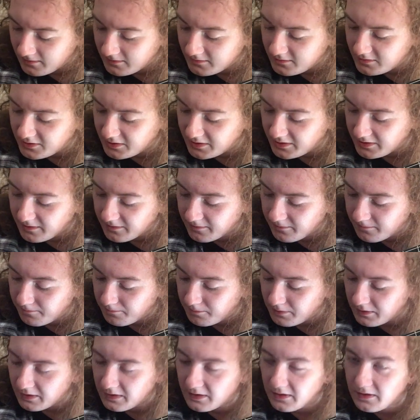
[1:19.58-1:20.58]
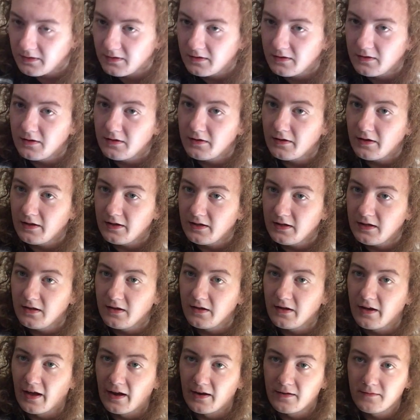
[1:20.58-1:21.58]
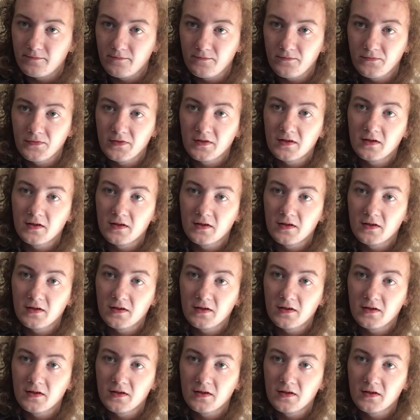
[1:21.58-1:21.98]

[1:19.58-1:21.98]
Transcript: G, B, E again.